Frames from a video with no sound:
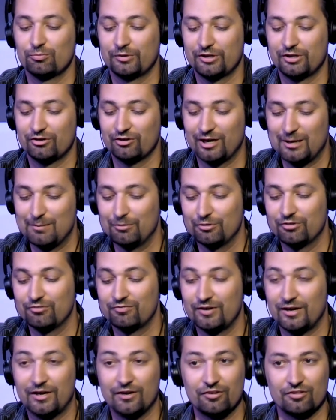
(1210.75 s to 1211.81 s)
when you're able to
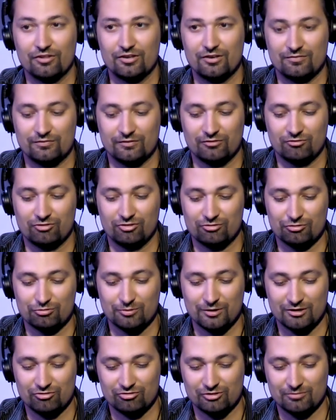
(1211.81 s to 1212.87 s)
value the different
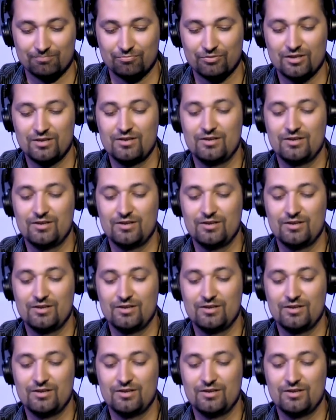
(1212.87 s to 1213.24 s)
situation.